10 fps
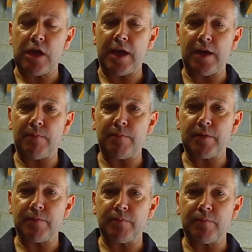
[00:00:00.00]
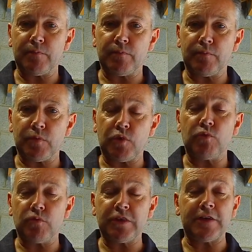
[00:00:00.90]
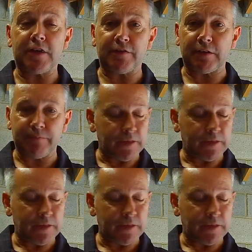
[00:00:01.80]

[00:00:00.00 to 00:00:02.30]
um, cool seat cover